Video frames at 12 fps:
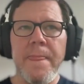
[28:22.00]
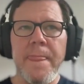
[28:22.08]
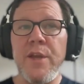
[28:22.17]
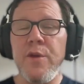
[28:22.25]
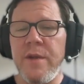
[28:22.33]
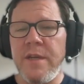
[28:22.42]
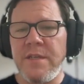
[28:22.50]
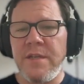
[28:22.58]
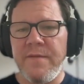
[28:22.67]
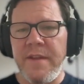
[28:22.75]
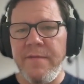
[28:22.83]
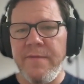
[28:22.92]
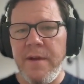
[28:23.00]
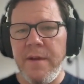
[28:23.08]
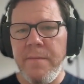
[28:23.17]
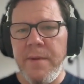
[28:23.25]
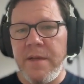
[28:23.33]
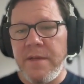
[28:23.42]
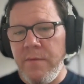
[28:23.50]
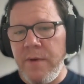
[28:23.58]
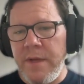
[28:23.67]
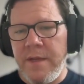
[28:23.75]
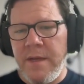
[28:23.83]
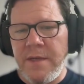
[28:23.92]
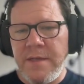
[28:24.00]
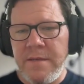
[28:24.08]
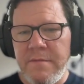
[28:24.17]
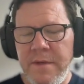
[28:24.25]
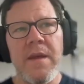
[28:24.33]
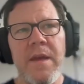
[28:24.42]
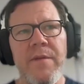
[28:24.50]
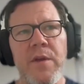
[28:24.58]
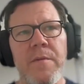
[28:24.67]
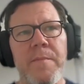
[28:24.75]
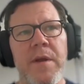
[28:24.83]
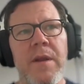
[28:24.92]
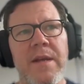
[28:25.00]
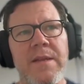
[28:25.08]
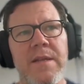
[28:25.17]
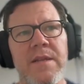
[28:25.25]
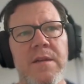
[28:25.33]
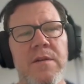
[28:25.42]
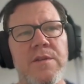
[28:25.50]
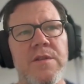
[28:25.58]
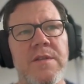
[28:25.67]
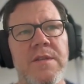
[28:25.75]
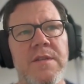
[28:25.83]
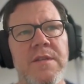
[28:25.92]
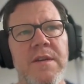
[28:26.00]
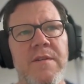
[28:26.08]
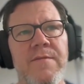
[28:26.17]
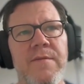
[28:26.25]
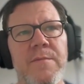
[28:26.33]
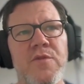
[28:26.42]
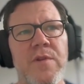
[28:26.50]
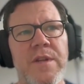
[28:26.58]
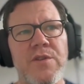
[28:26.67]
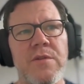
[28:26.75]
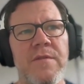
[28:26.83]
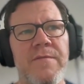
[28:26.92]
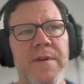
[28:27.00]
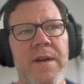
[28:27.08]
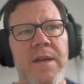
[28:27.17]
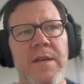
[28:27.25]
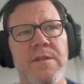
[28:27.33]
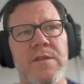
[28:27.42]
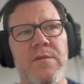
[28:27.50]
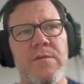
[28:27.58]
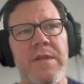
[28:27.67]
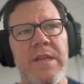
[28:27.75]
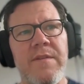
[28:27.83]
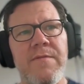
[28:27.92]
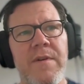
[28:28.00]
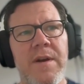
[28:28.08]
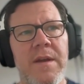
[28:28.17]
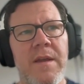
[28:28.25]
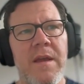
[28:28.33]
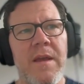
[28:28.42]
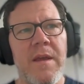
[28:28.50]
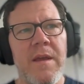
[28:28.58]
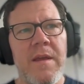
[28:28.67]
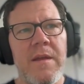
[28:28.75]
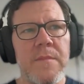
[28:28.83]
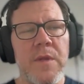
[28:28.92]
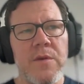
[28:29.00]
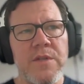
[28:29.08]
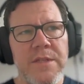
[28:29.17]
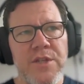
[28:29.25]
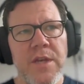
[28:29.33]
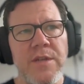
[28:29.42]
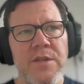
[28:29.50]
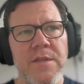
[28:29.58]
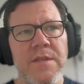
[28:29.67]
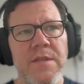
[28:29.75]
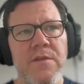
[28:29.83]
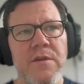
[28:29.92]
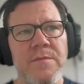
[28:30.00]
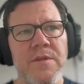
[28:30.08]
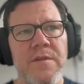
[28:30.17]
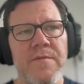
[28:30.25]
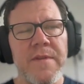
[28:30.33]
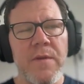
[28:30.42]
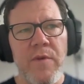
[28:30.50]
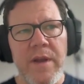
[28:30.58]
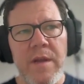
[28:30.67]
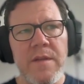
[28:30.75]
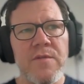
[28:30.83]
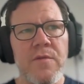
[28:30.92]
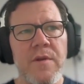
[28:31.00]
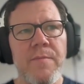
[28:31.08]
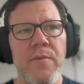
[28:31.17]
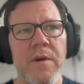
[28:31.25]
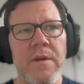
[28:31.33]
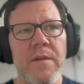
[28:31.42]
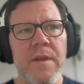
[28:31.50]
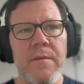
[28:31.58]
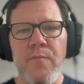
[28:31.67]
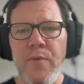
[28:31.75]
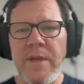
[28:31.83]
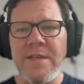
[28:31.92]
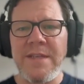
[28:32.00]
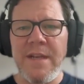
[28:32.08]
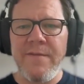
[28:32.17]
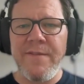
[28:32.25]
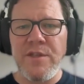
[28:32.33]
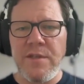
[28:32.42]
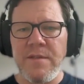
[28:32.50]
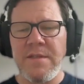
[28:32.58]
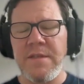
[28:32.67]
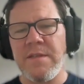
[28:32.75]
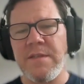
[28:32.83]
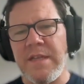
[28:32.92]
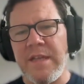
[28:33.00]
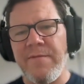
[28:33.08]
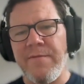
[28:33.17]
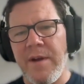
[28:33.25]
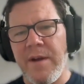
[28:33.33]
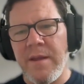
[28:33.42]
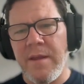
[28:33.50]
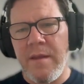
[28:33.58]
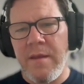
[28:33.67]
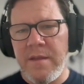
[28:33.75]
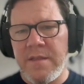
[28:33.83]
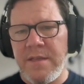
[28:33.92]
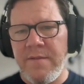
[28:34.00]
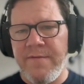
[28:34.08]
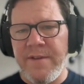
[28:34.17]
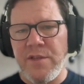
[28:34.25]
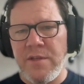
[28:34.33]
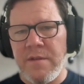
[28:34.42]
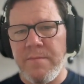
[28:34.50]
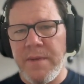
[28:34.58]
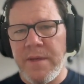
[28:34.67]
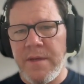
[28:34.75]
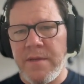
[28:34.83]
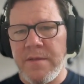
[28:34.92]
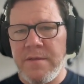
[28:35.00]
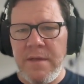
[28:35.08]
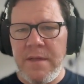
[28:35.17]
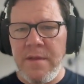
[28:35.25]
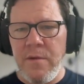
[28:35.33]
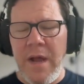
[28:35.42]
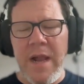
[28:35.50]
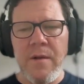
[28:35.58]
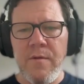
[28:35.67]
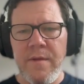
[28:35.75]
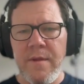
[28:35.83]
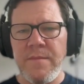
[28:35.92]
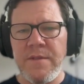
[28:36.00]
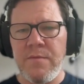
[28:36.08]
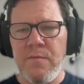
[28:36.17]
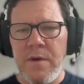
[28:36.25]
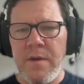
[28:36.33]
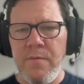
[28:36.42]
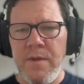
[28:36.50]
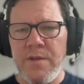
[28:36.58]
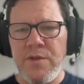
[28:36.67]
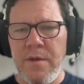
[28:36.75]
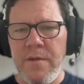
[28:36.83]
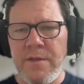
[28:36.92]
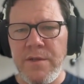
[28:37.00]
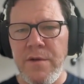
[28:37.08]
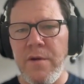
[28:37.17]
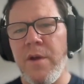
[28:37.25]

goodies of DeFi, because what it does, if you compare like the technologies itself from traditional finance to DeFi, there's changes in terms of the regulatory part that brings inefficiencies. DeFi, it's efficient because there are algorithms working with each other. So